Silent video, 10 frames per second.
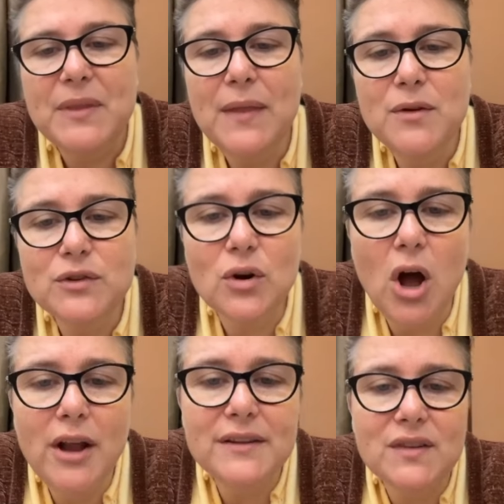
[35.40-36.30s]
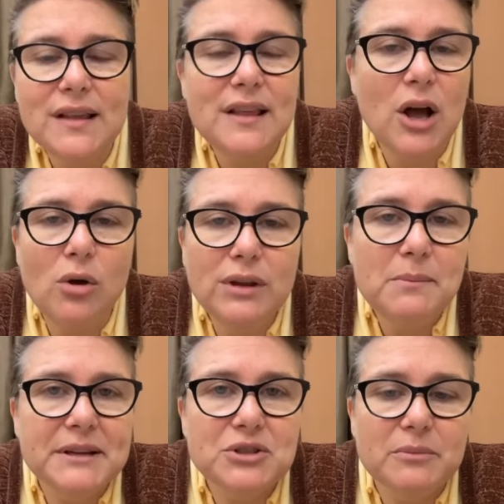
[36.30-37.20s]
And those are honestly the only
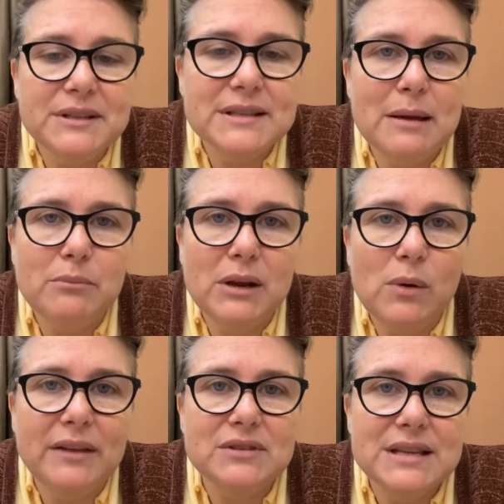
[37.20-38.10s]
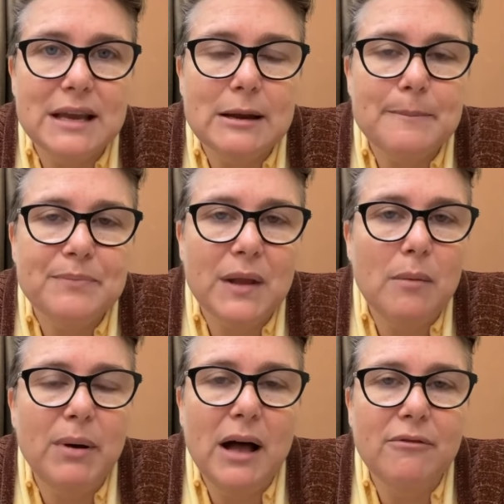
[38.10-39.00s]
measurements that midwives need:
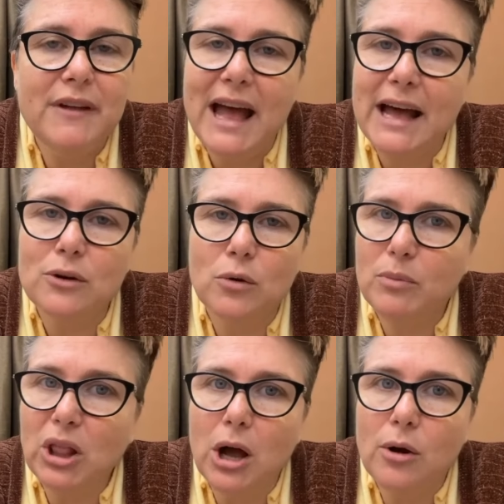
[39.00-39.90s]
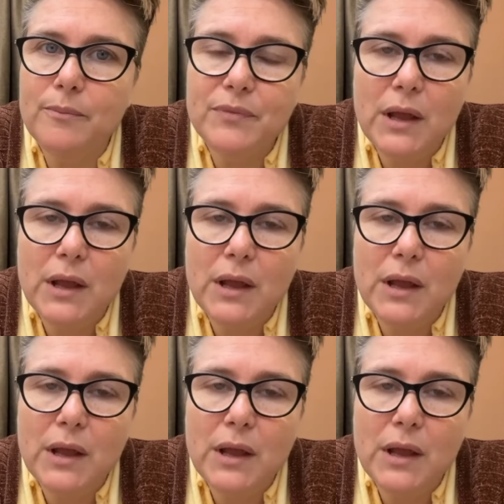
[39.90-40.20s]
above, at, or below.